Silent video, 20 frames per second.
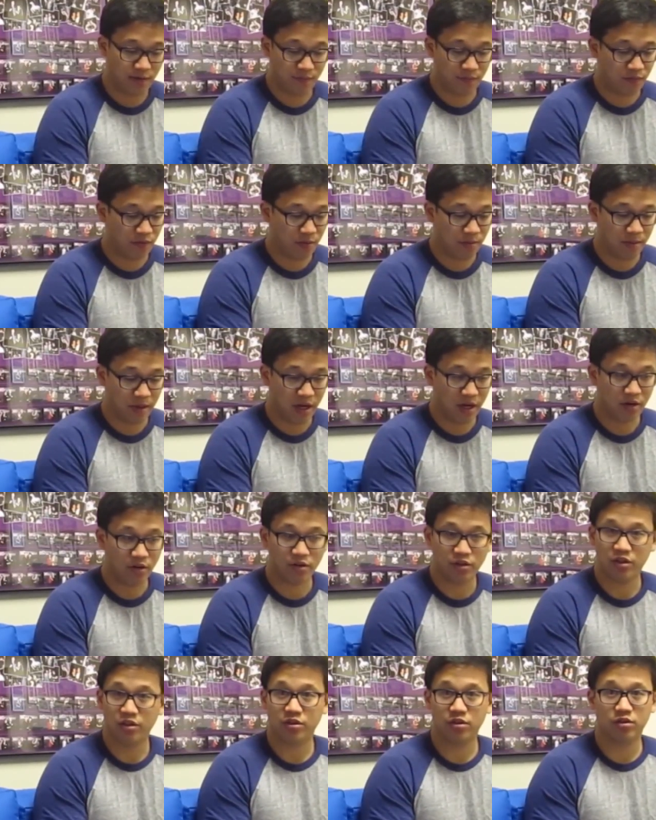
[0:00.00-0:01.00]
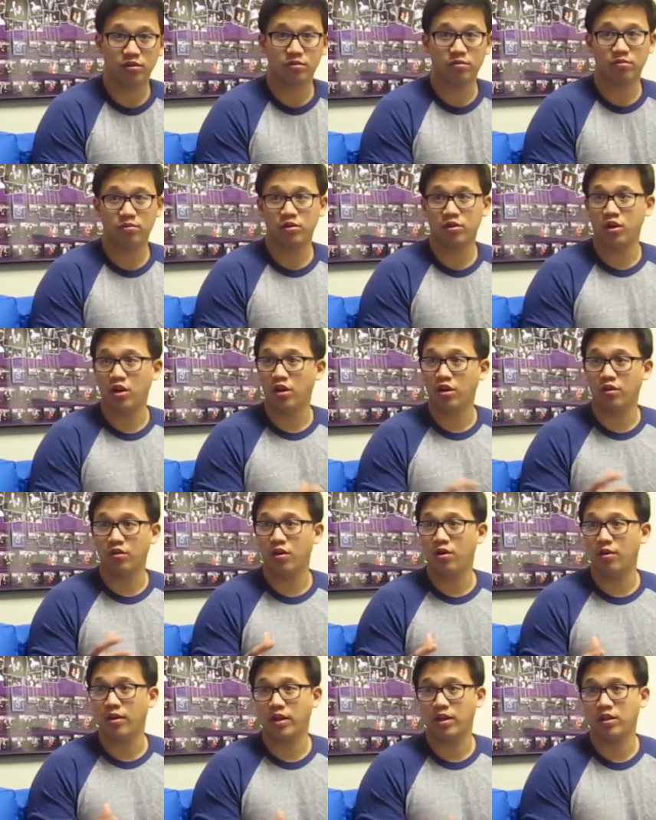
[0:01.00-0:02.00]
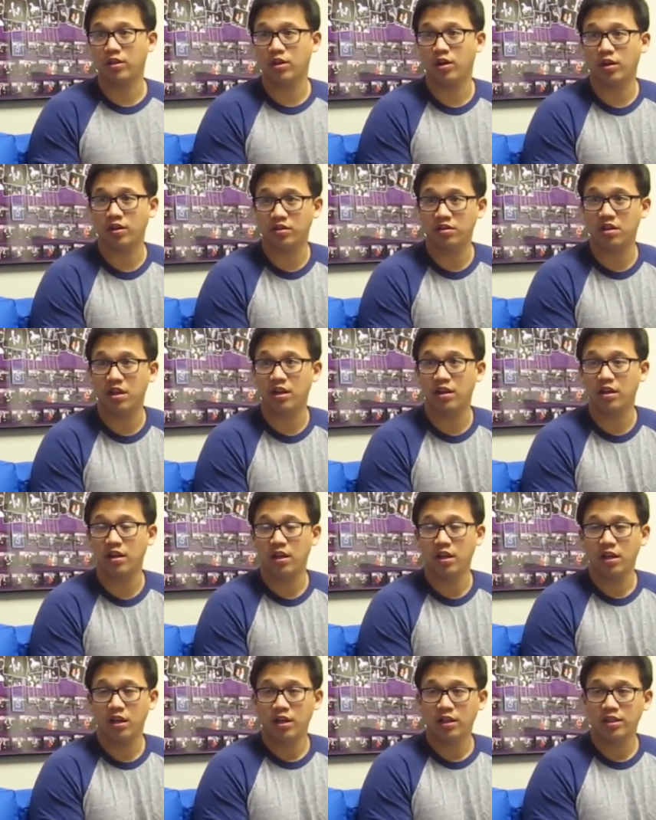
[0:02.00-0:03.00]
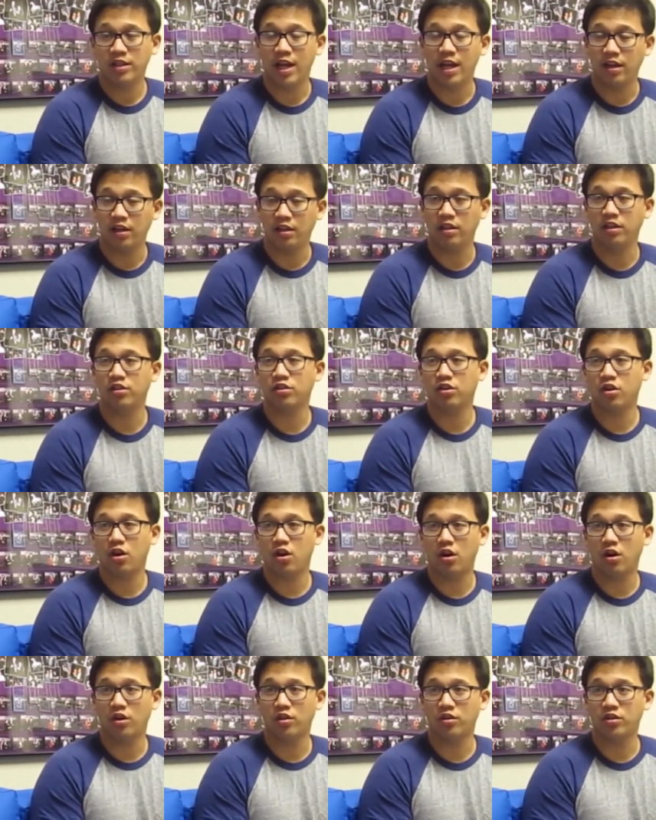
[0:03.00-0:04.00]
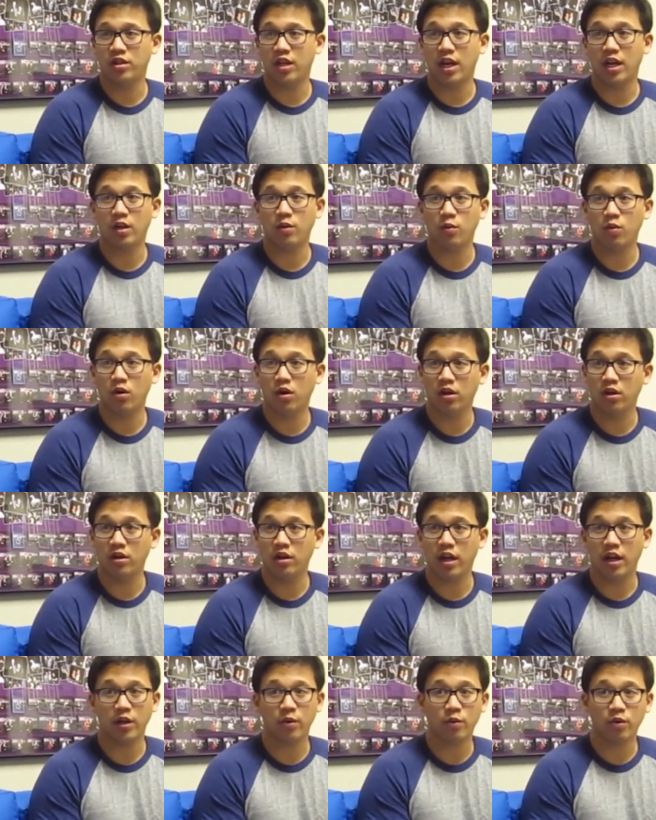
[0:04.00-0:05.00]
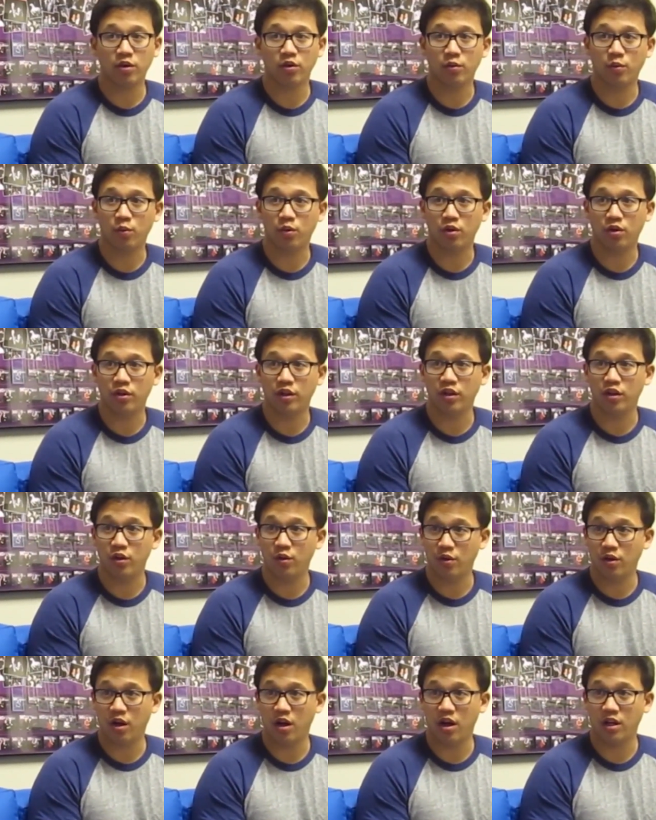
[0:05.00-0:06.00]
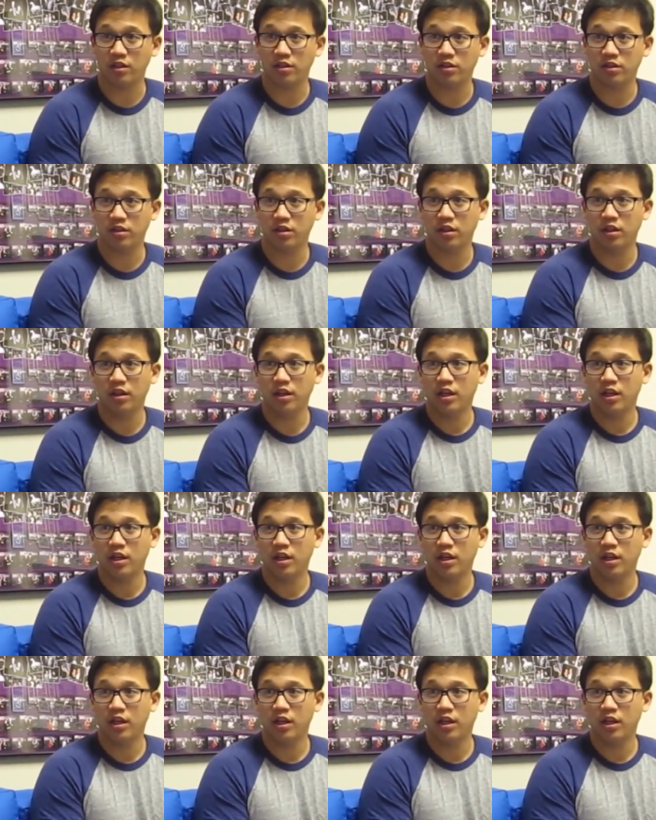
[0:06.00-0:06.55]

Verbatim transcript: And from there, it just started growing. You know, I send 10 of these cards to anyone, anywhere in the world at no cost.